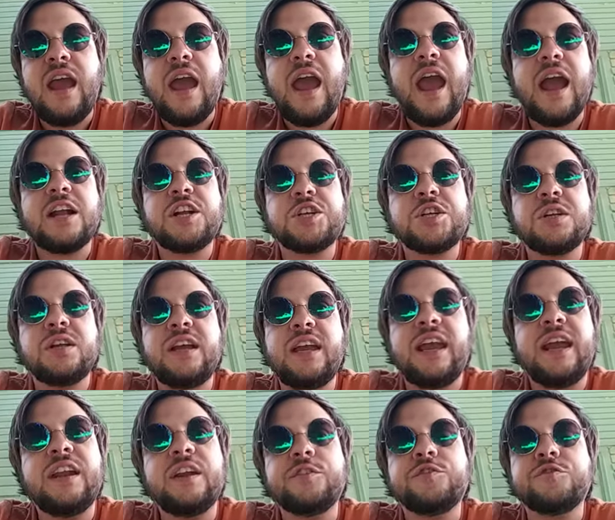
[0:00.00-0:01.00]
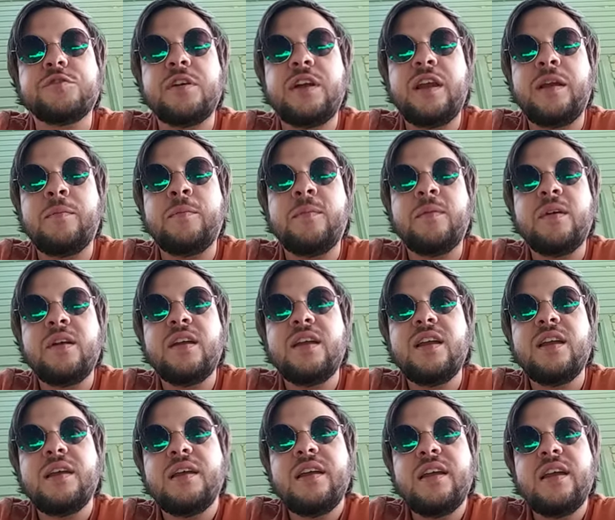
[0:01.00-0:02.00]
actually in a dream
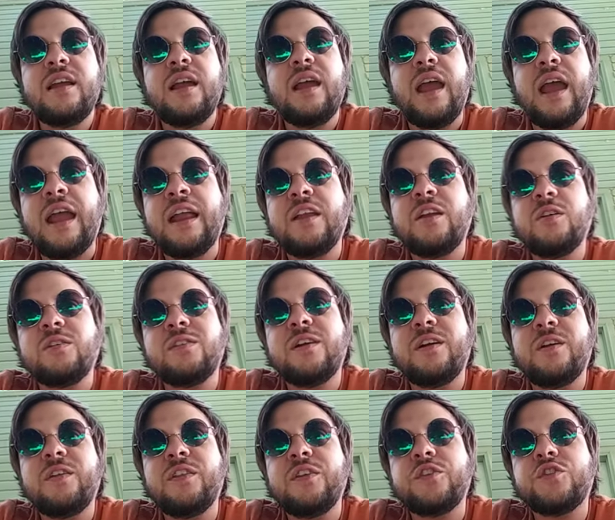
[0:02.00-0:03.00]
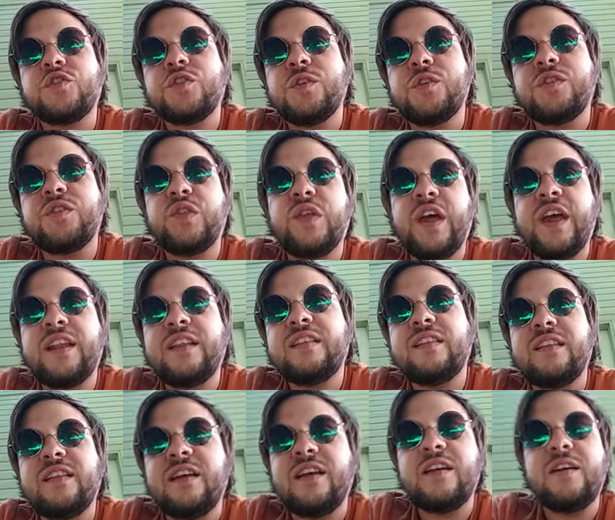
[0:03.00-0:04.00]
and you learn the truth that,
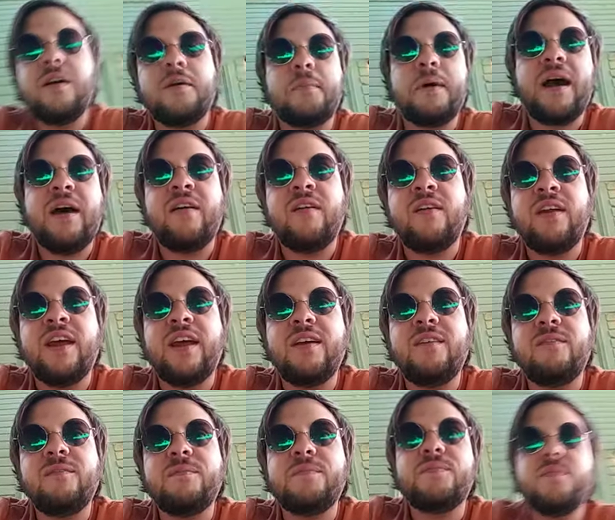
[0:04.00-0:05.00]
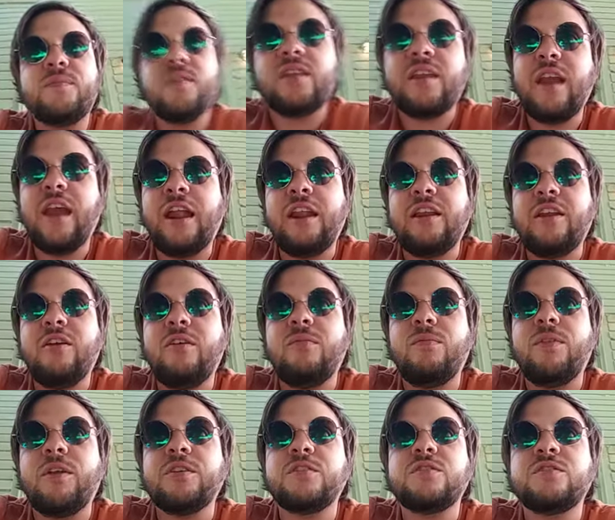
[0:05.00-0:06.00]
that about it and you
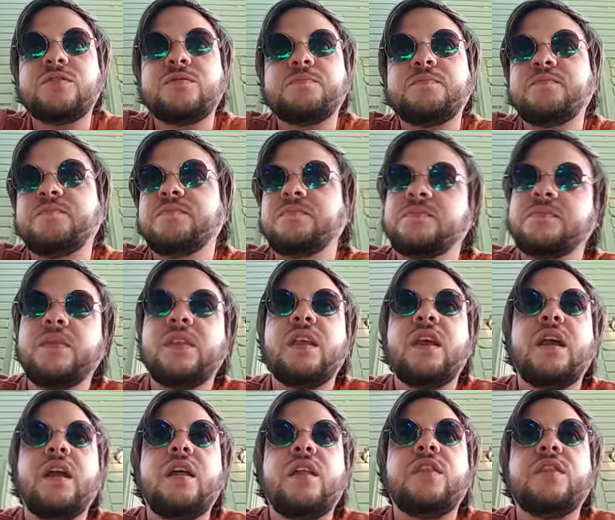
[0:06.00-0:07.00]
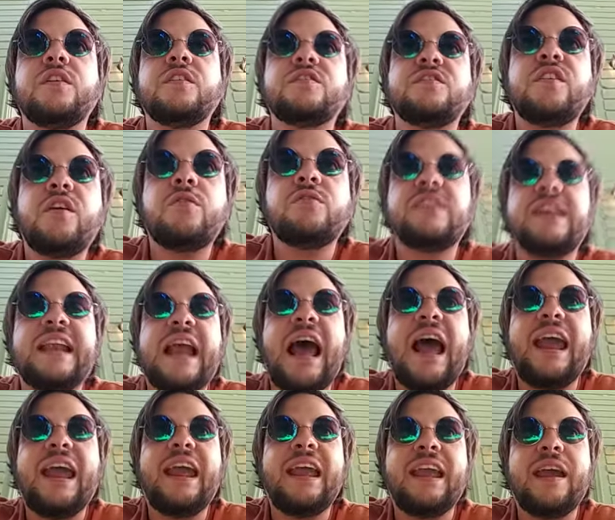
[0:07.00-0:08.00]
there's there's no
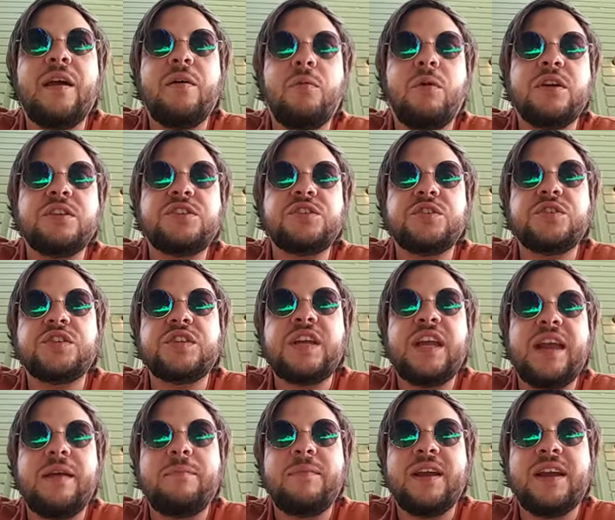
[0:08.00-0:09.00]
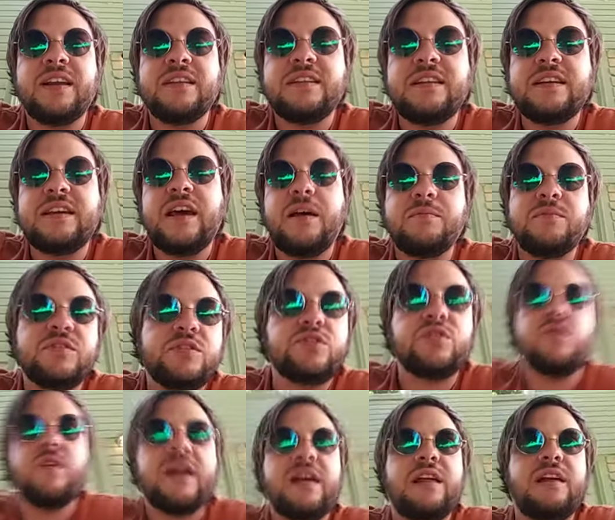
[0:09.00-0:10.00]
denying it once you see it because it comes
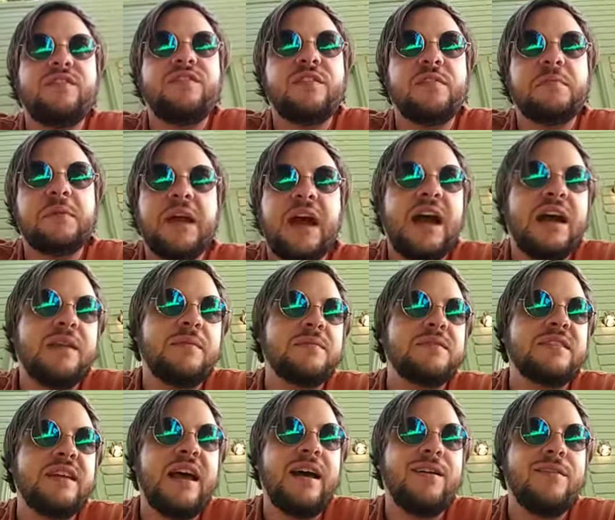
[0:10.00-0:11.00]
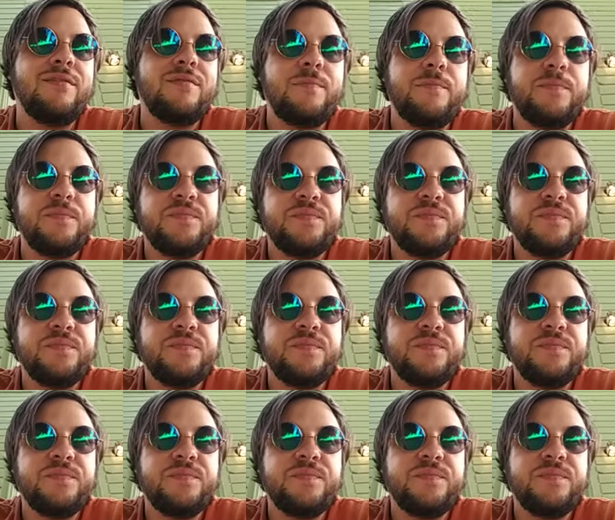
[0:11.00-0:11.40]
directly from God himself